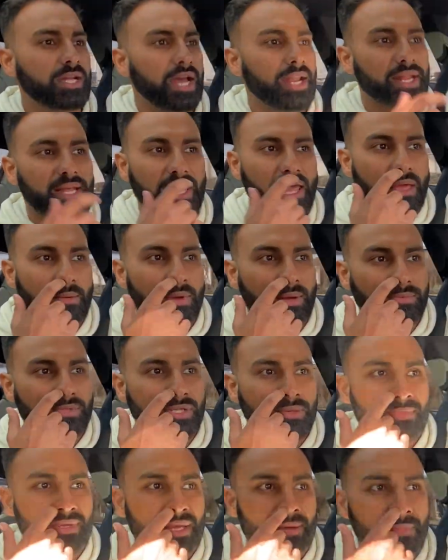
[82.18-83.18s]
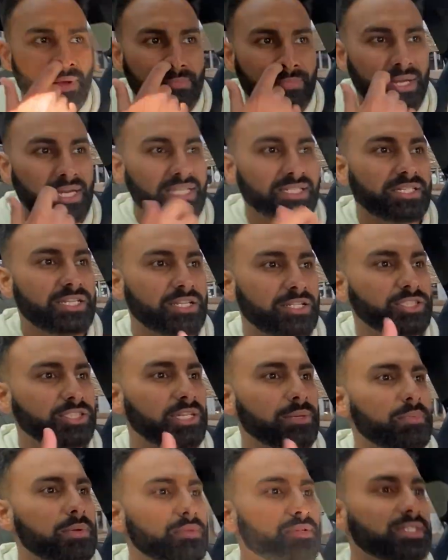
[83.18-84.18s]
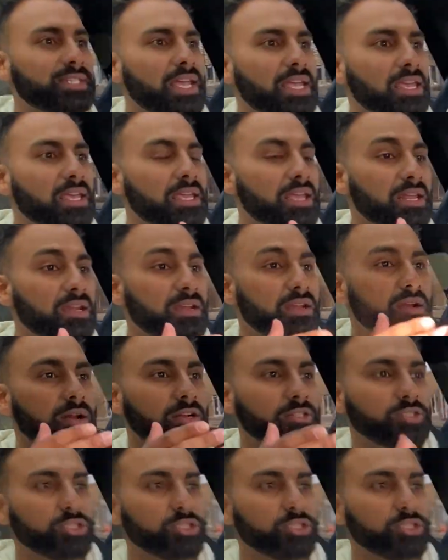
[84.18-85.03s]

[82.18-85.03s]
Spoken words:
kind of came up to me at my buddy's dealership. He was taking it in on